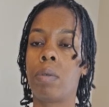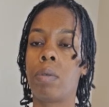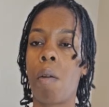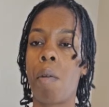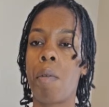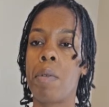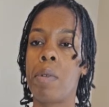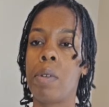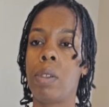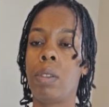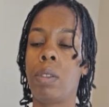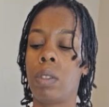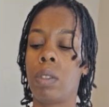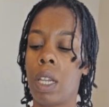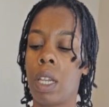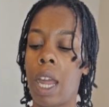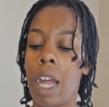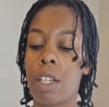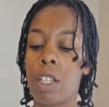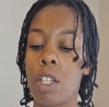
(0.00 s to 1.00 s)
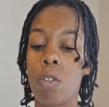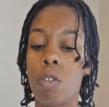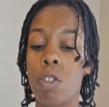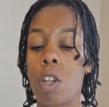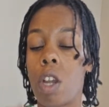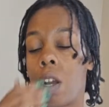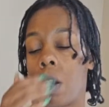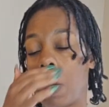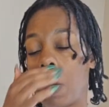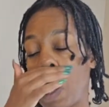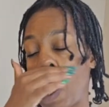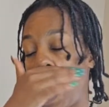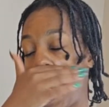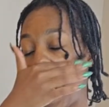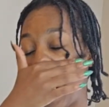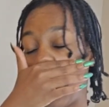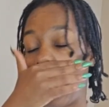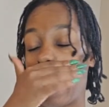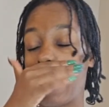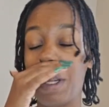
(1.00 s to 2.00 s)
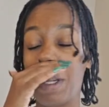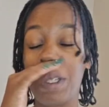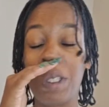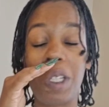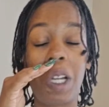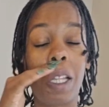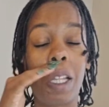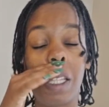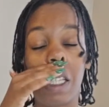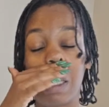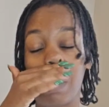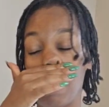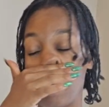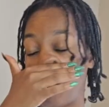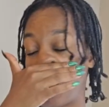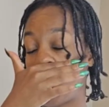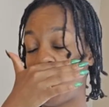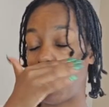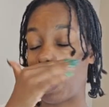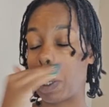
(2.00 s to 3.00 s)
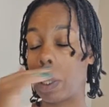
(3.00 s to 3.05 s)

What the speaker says: And I told y'all this before.